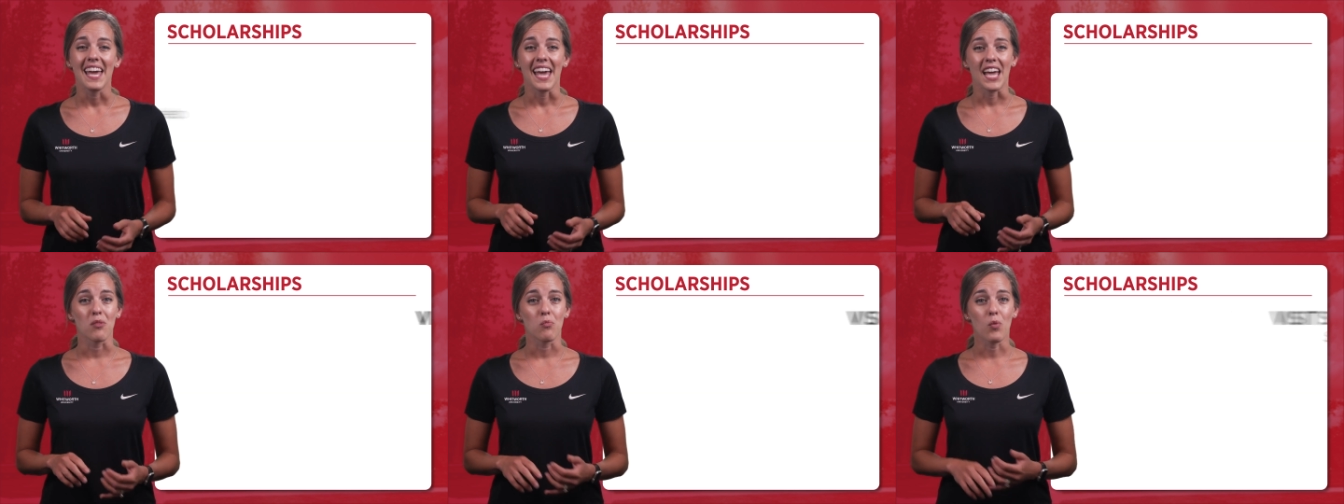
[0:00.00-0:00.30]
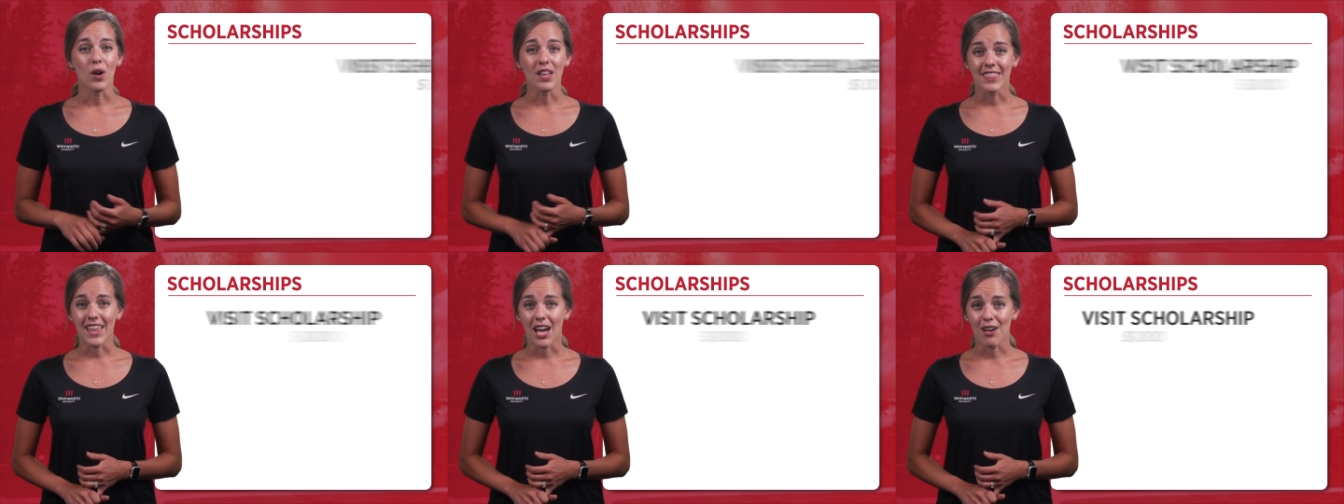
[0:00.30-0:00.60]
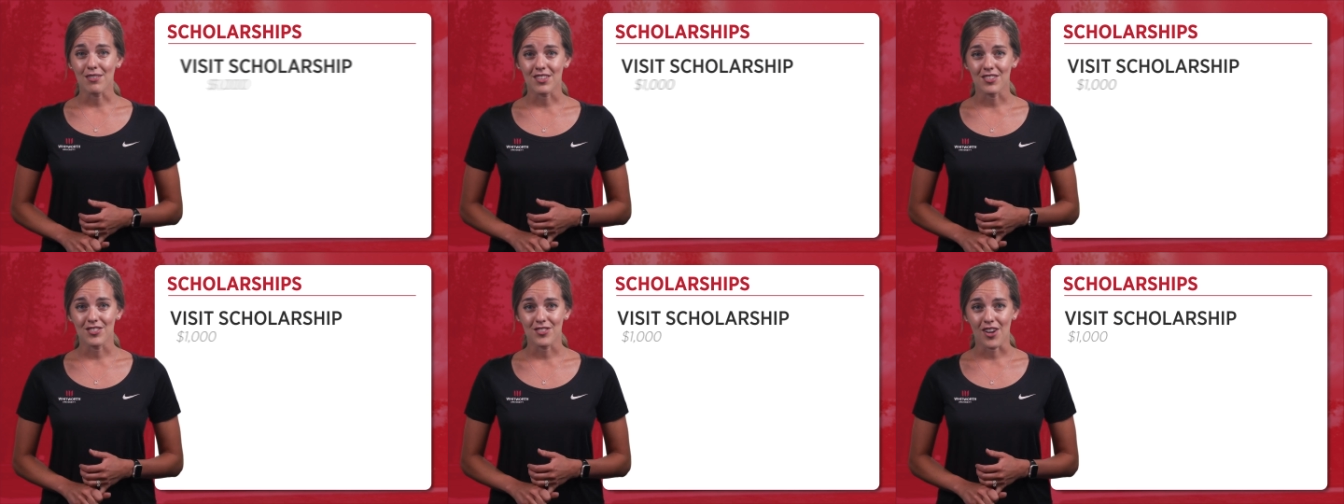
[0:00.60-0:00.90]
A
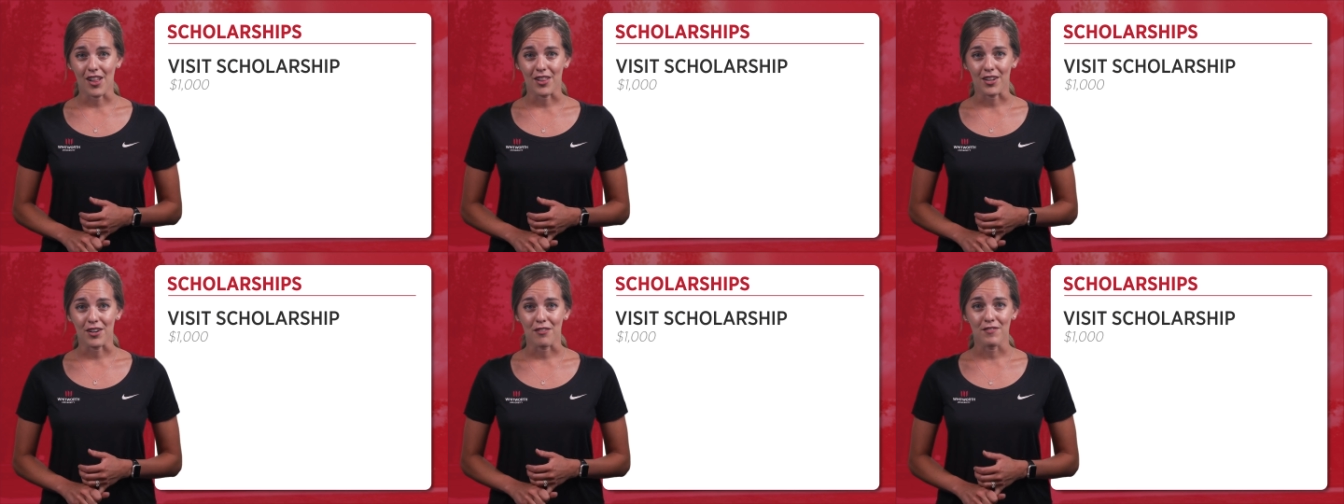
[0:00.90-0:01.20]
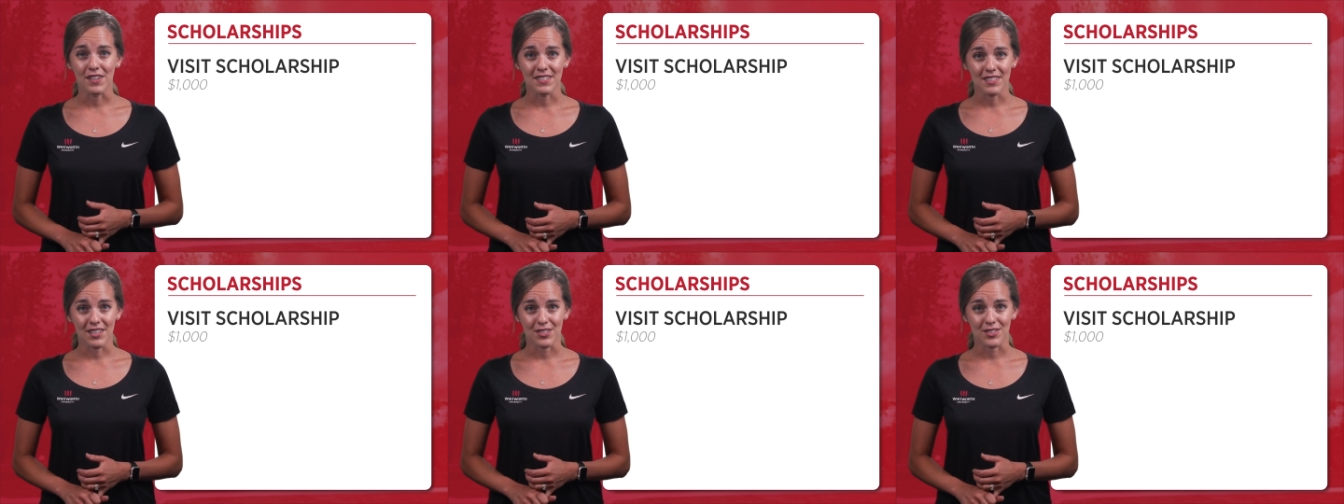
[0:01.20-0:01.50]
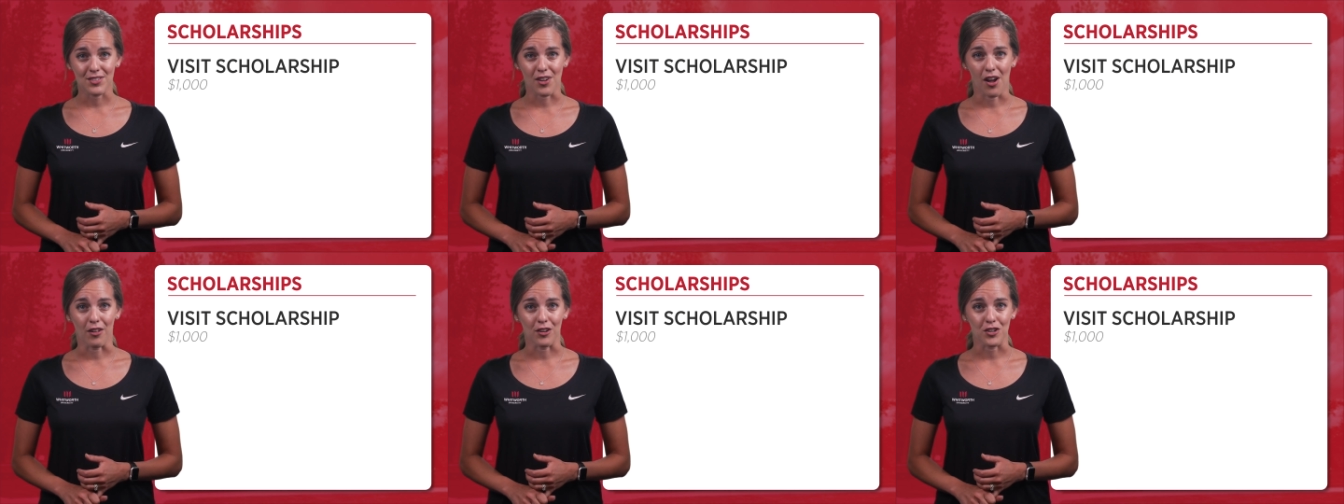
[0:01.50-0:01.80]
$1,000 visit
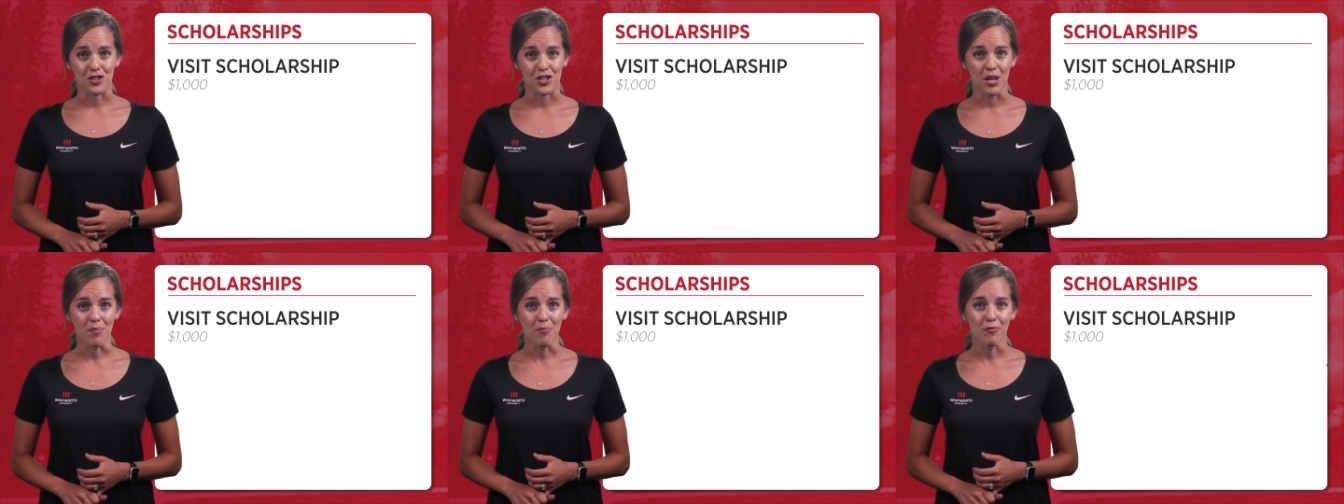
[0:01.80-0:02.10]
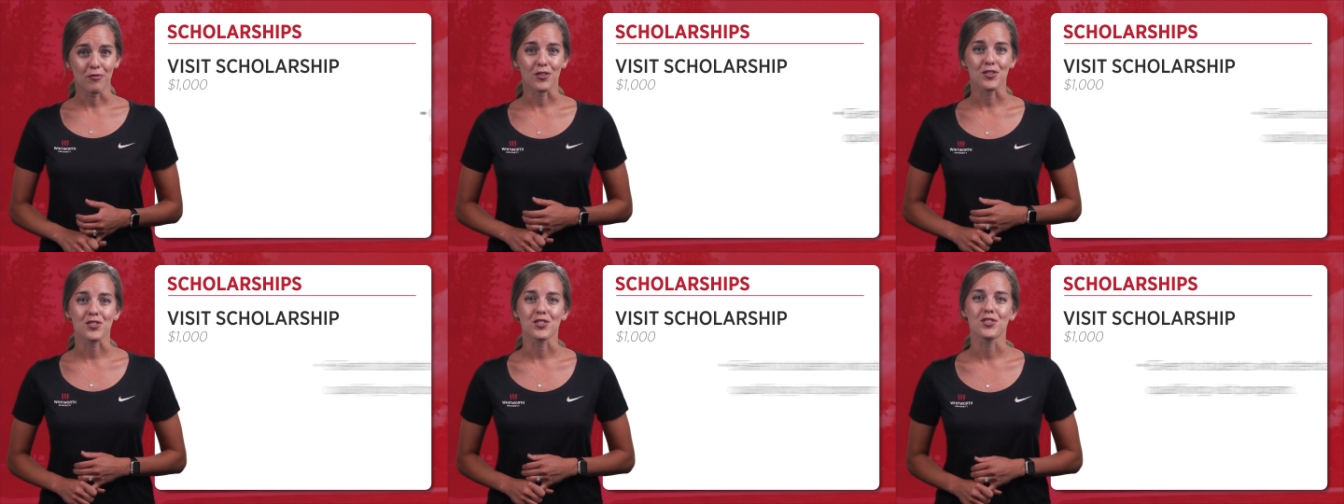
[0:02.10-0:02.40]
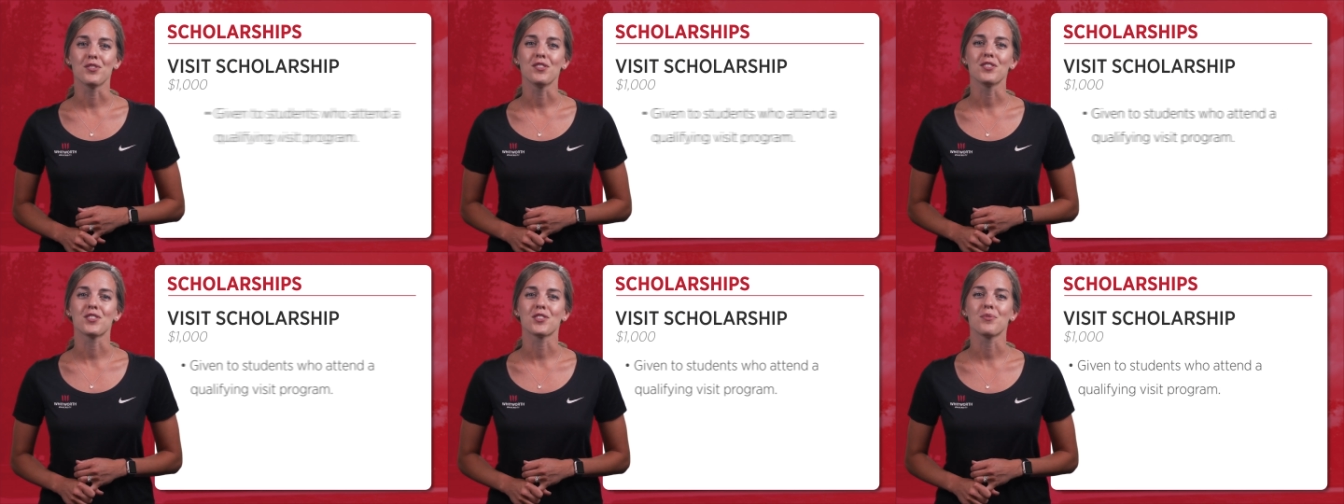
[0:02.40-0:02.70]
scholarship for
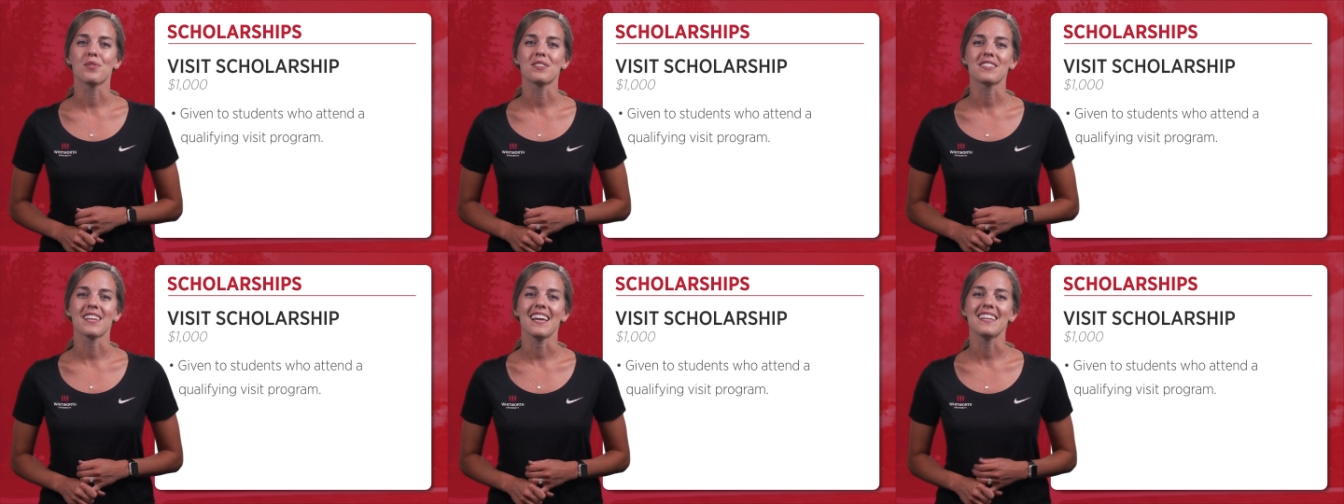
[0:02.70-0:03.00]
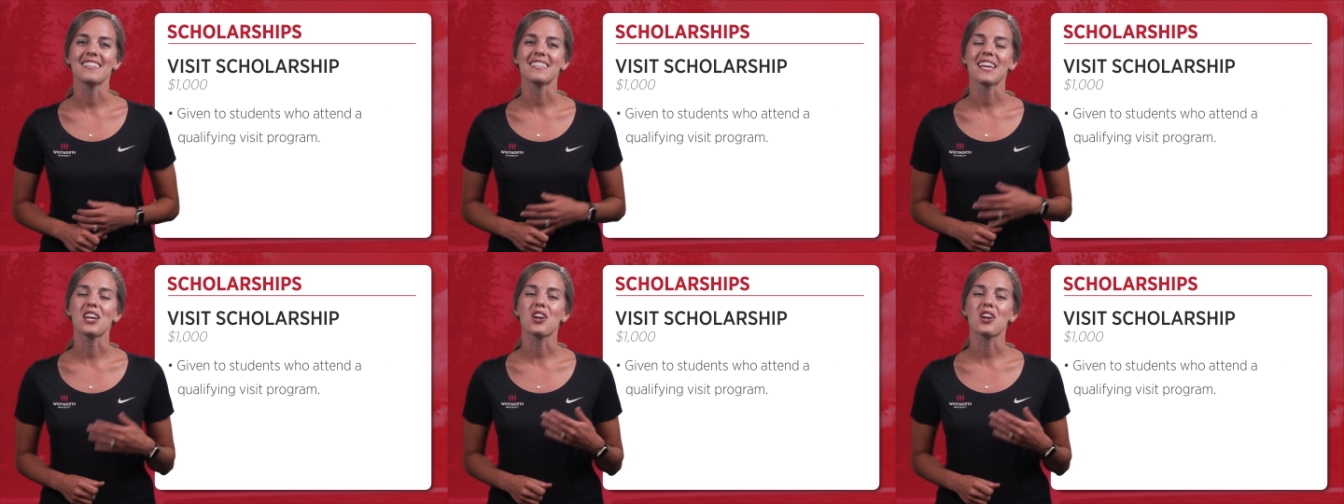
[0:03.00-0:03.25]
students who attend